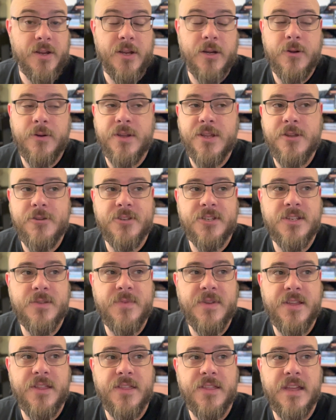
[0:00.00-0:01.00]
It used to
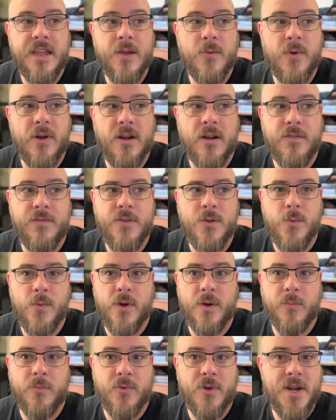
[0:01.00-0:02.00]
be a thing where if you
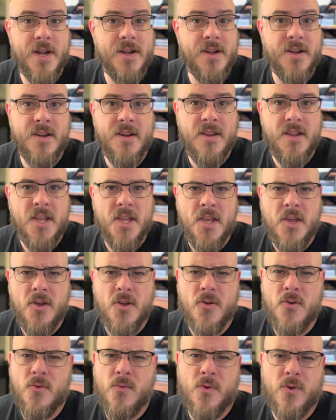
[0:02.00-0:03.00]
weren't breeding,
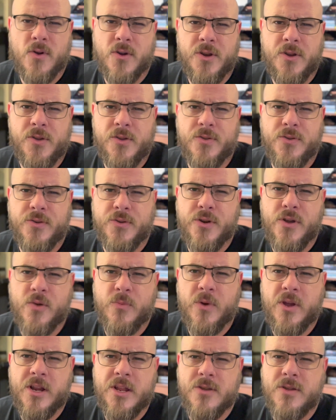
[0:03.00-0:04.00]
who were you? You're
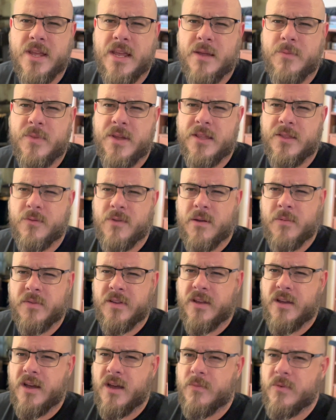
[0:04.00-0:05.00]
nobody. You can't be in the
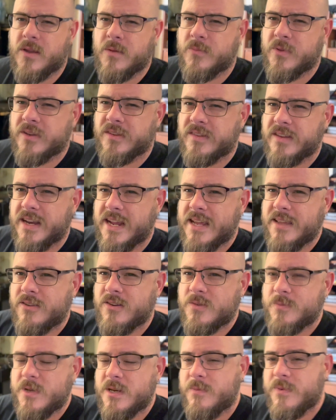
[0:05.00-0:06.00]
reptile hobby. But today
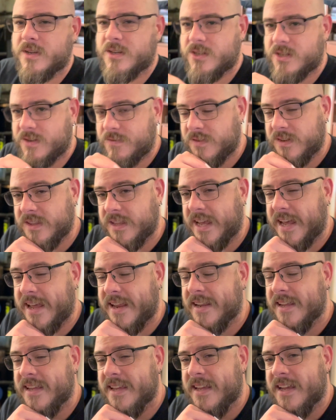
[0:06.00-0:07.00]
there's been a big shift in that.